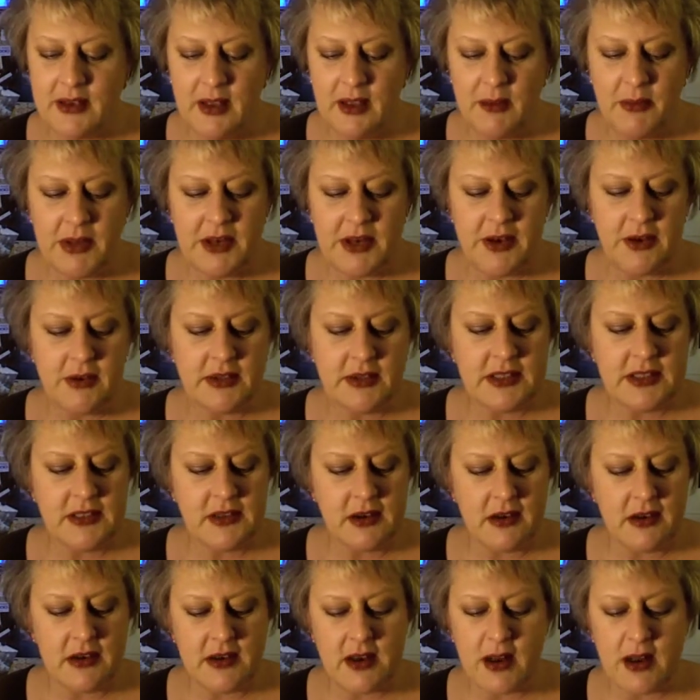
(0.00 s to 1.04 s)
but he only
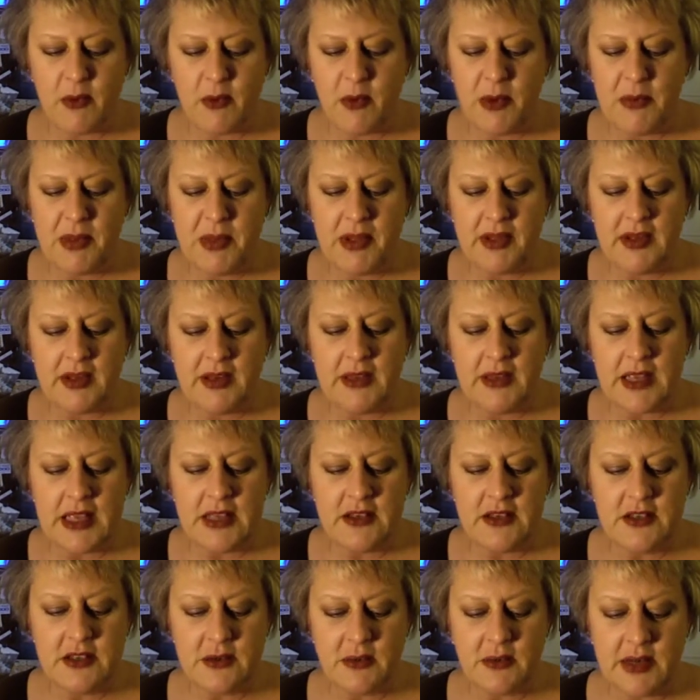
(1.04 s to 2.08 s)
started on rebuilding the
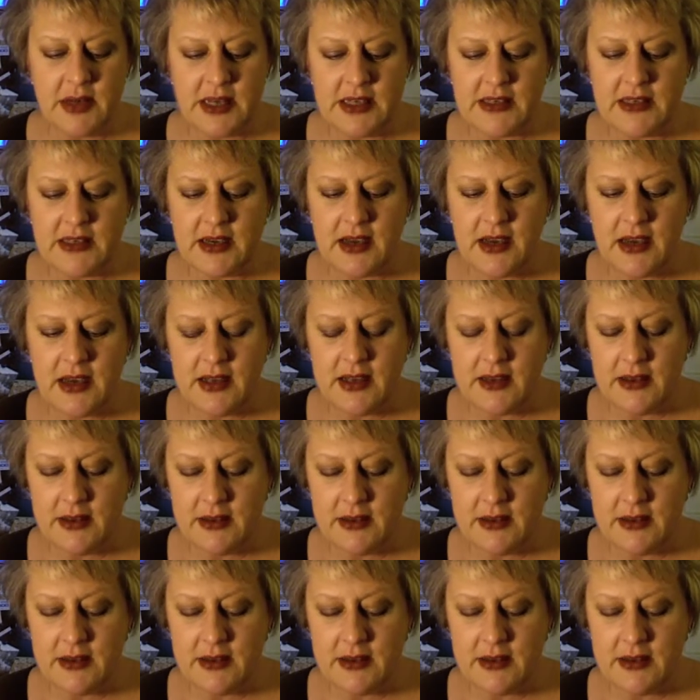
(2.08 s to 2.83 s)
engine when he died.